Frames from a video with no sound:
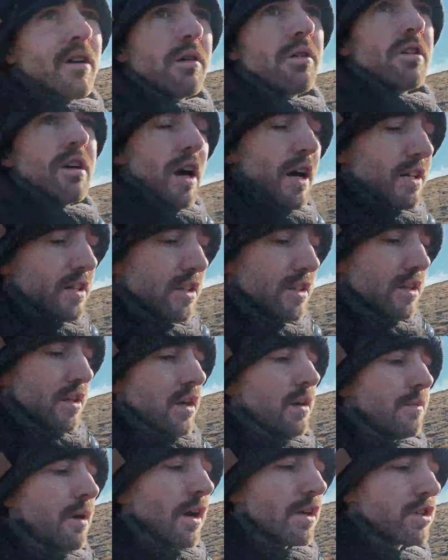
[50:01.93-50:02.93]
I'm
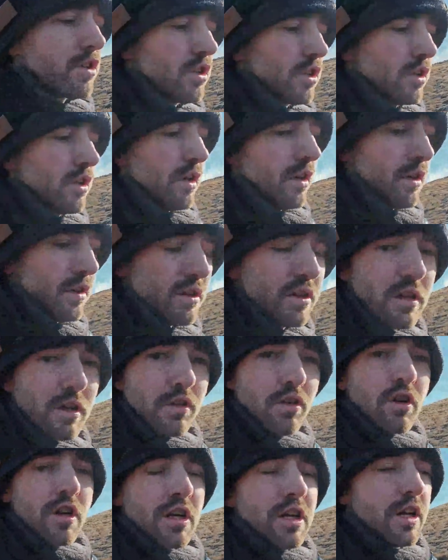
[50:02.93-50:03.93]
actually
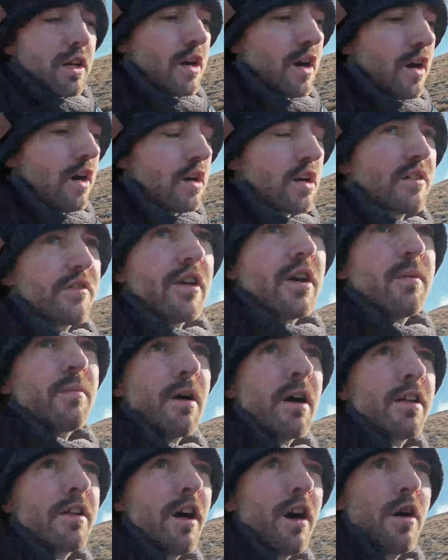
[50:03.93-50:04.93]
looking at Cairngorms
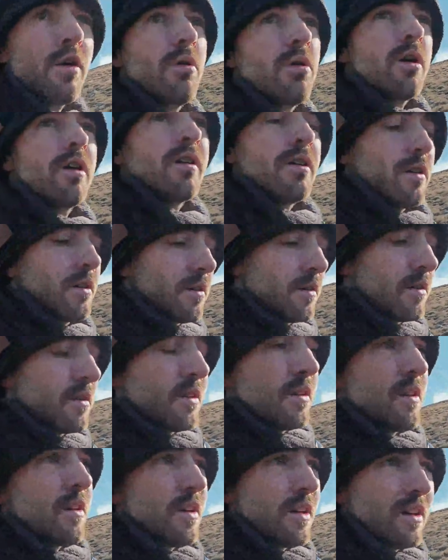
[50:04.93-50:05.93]
right now.
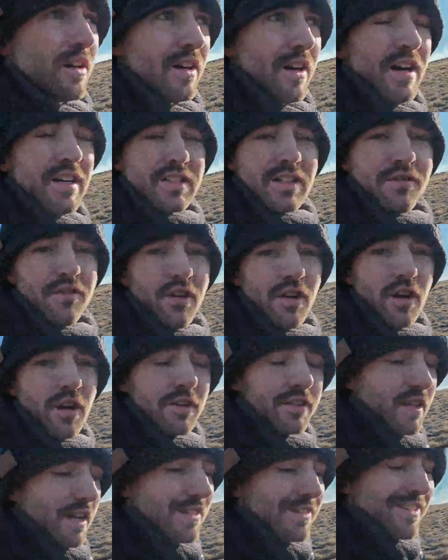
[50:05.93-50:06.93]
It is a fair
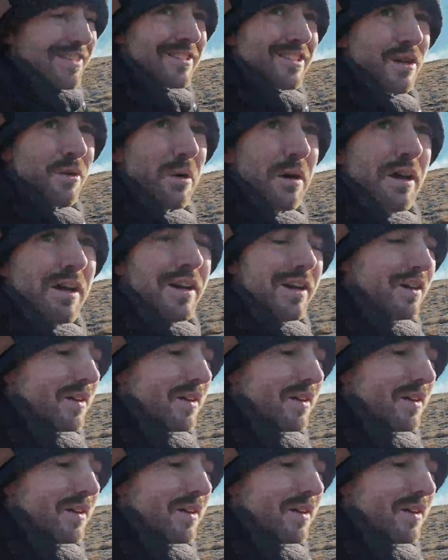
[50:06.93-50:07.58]
distance away.